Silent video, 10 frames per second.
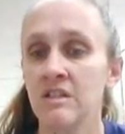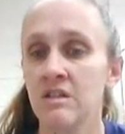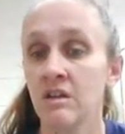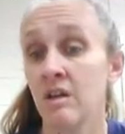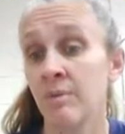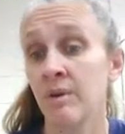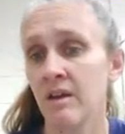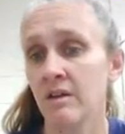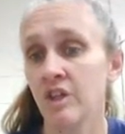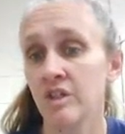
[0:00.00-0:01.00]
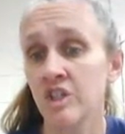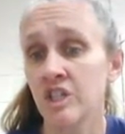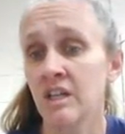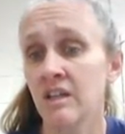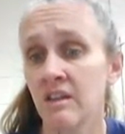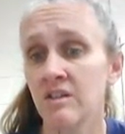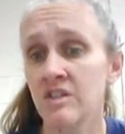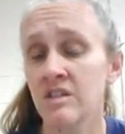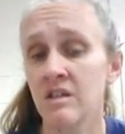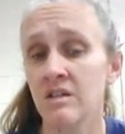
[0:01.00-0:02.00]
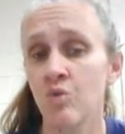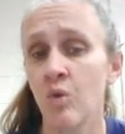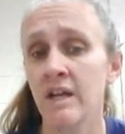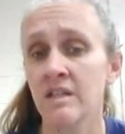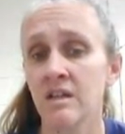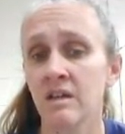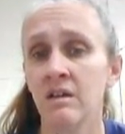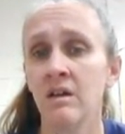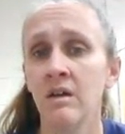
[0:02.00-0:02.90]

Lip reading: so you need to put that on your sheet, and there's a way to,